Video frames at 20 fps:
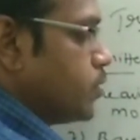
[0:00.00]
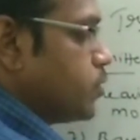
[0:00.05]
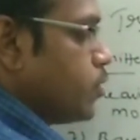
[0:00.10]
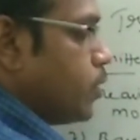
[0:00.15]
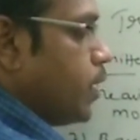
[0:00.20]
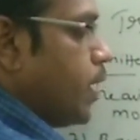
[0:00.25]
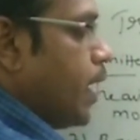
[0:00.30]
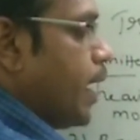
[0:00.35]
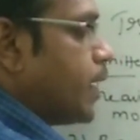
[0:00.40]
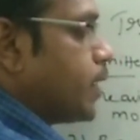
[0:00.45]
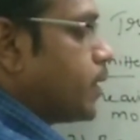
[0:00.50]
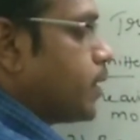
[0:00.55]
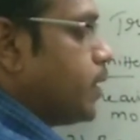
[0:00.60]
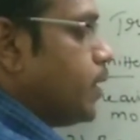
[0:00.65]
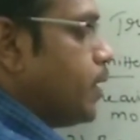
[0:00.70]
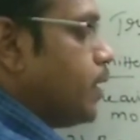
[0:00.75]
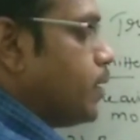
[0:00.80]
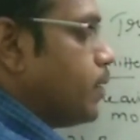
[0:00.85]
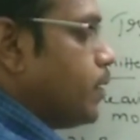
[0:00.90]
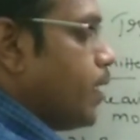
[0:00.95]
So
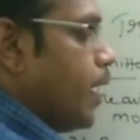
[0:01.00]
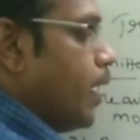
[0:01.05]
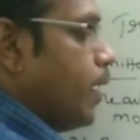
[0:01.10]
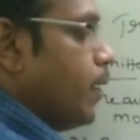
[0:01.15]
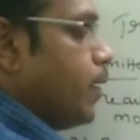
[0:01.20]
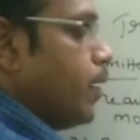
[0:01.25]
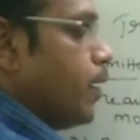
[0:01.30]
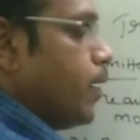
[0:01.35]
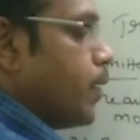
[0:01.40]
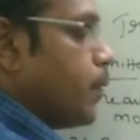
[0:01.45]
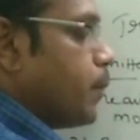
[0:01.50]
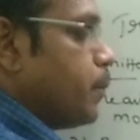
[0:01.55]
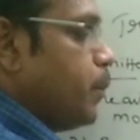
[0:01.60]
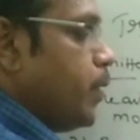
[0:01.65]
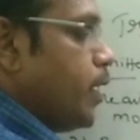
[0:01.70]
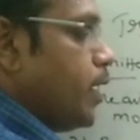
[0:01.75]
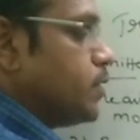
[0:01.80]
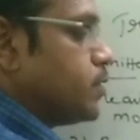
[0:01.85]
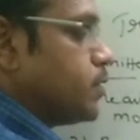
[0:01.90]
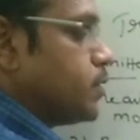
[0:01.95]
collector
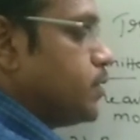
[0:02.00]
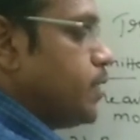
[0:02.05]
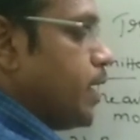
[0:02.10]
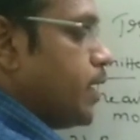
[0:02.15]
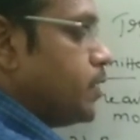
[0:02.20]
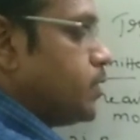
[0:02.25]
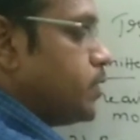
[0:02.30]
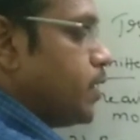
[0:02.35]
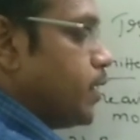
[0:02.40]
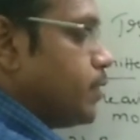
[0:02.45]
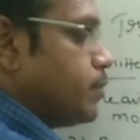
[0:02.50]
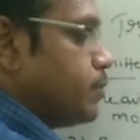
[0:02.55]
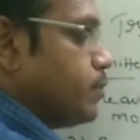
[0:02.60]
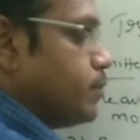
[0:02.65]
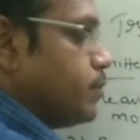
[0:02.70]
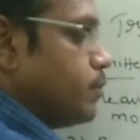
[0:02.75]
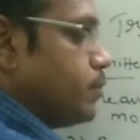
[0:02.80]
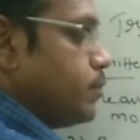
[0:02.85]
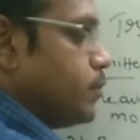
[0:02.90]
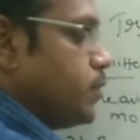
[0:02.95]
base junction,
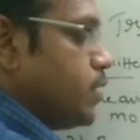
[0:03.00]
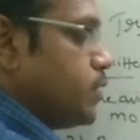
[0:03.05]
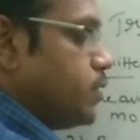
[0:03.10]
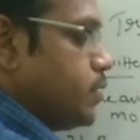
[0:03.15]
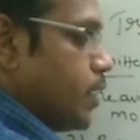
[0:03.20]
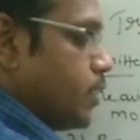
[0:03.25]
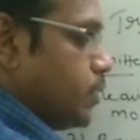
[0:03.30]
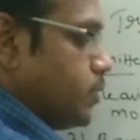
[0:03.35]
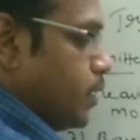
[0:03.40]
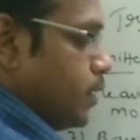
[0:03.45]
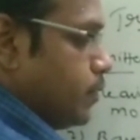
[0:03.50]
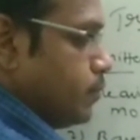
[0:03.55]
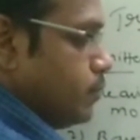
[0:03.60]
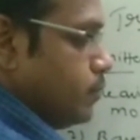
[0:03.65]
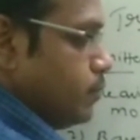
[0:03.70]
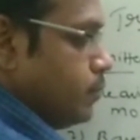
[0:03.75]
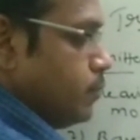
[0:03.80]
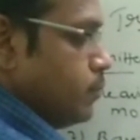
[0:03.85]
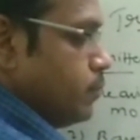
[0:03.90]
this junction.